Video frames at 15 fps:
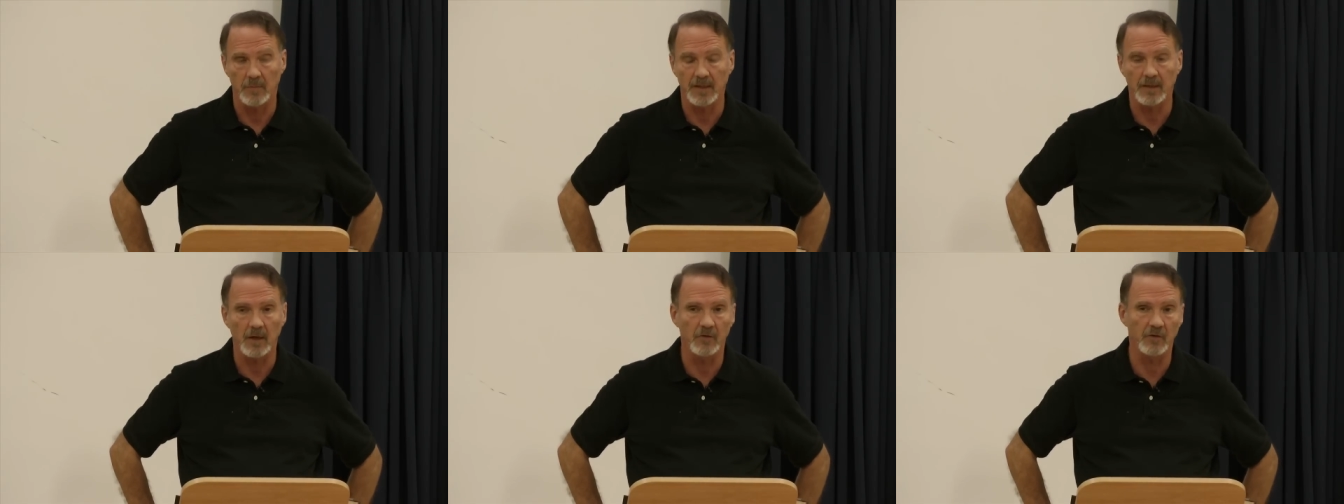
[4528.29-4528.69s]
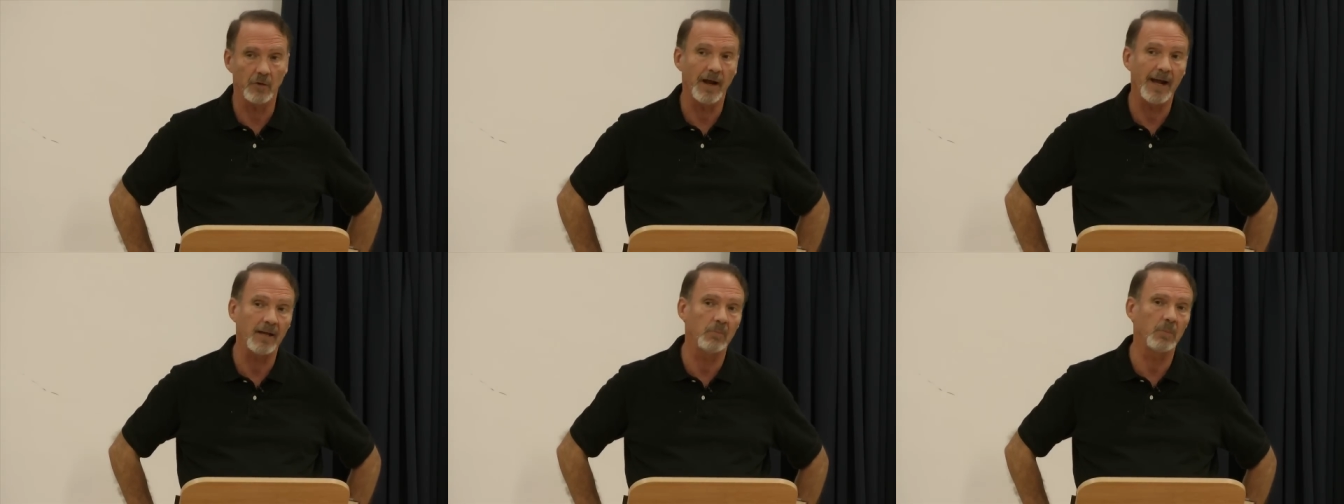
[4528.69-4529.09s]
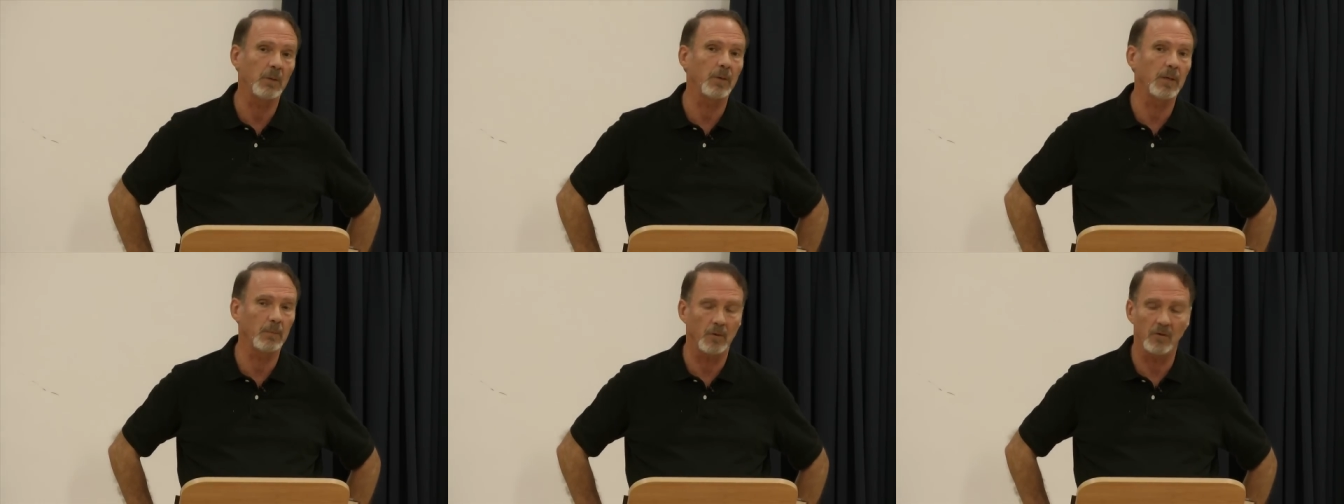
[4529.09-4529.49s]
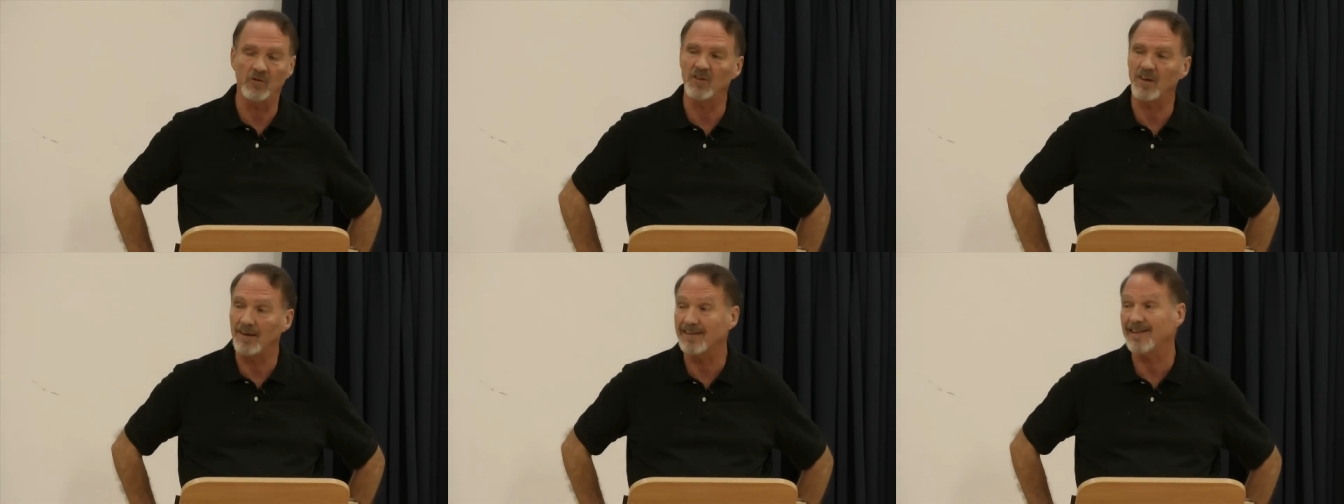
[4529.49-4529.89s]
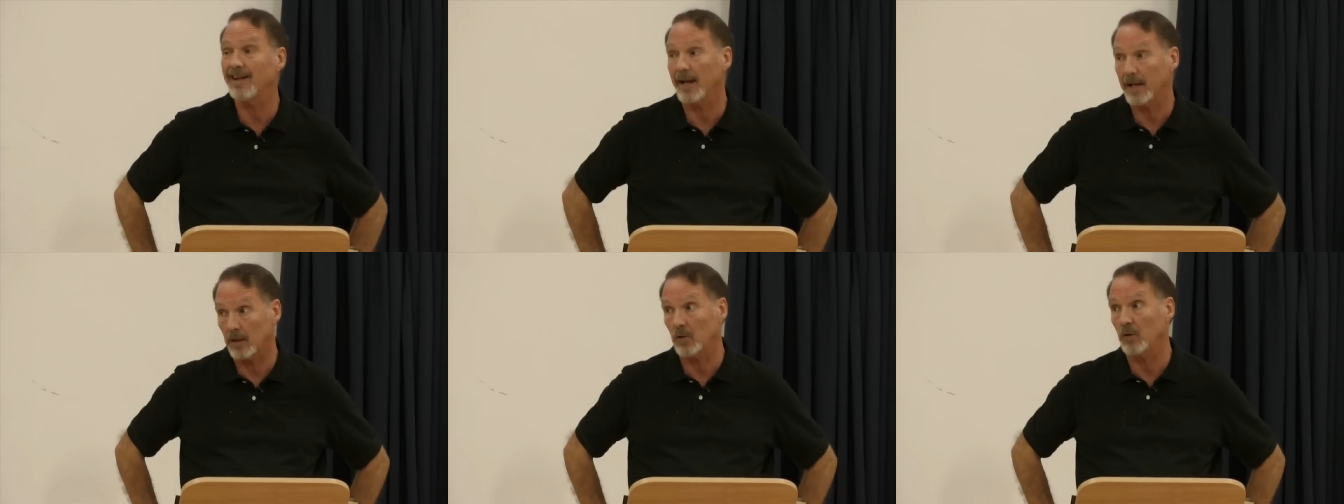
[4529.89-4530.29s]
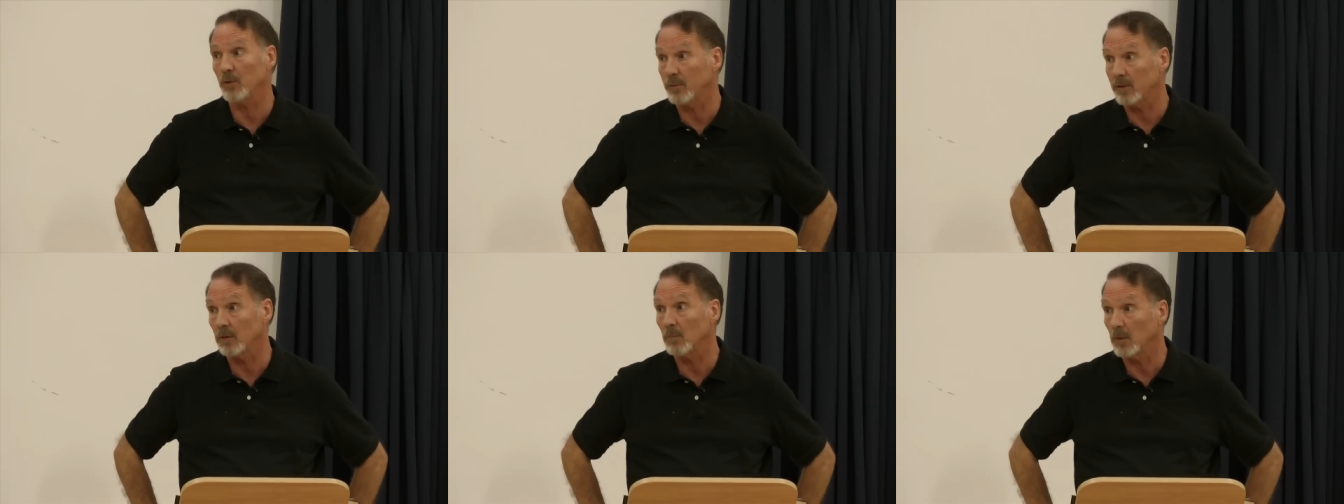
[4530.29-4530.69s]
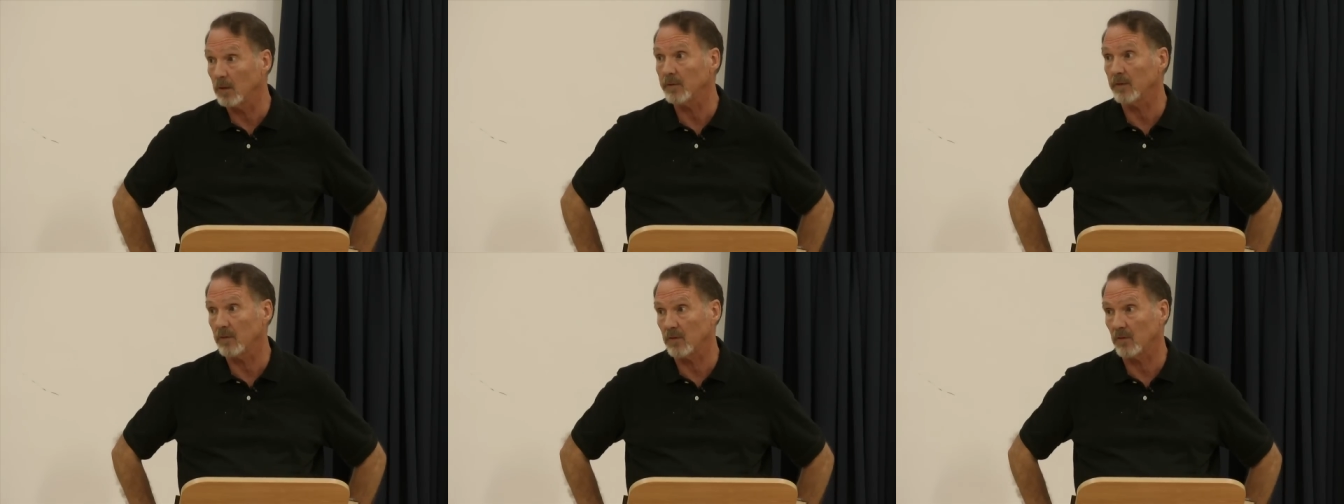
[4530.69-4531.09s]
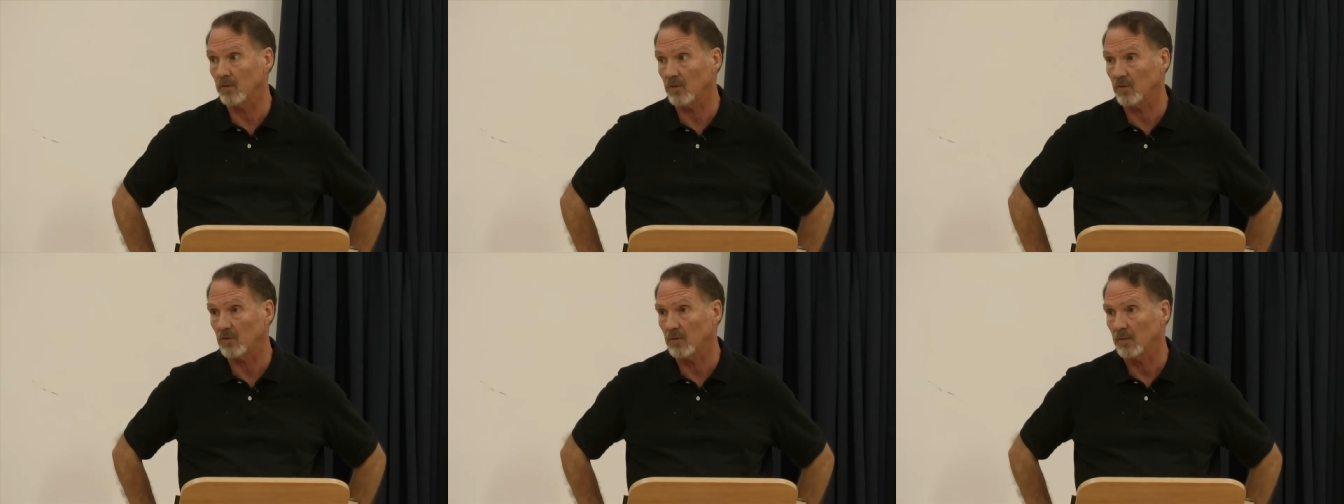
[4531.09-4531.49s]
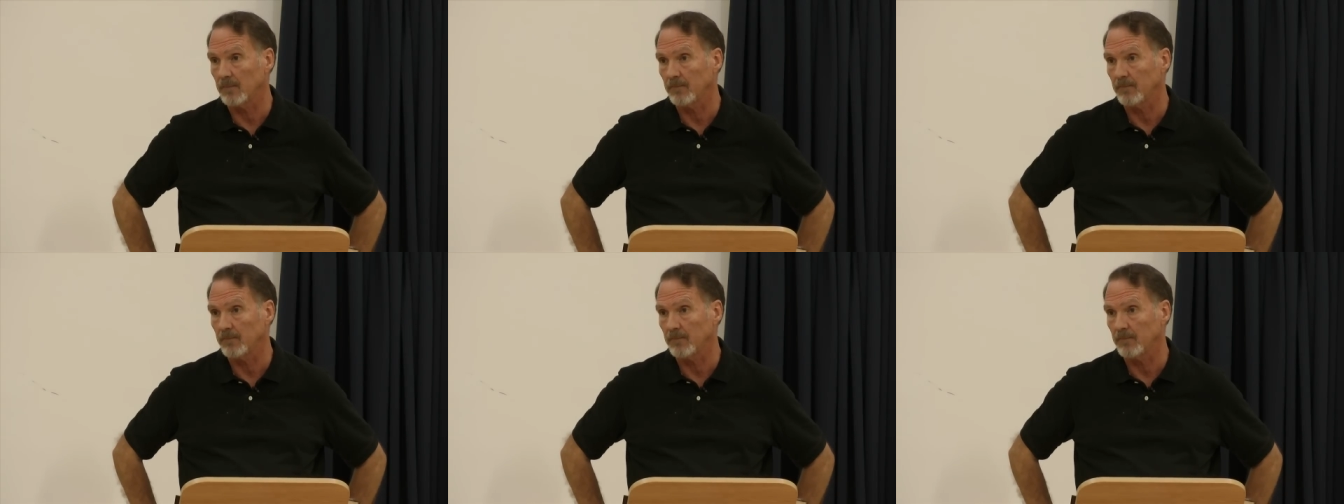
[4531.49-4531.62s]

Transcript: because there had to be people just like you in the multitudes